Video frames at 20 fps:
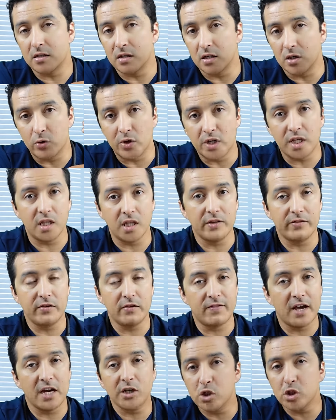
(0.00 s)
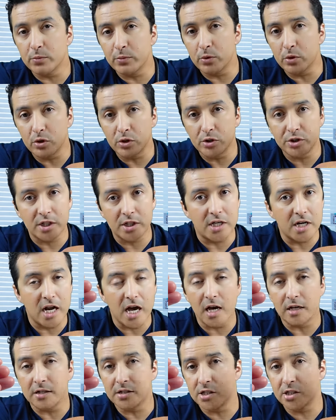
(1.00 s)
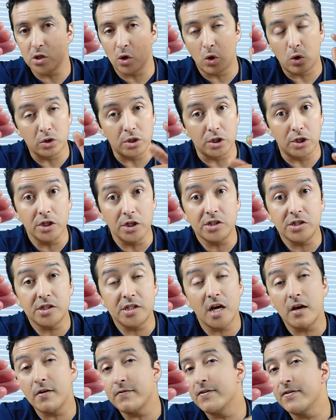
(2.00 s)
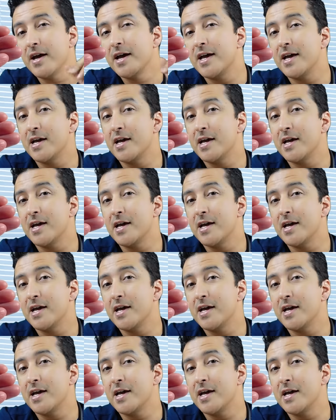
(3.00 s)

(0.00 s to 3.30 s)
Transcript: the green leafy vegetables, the nuts, all the good stuff,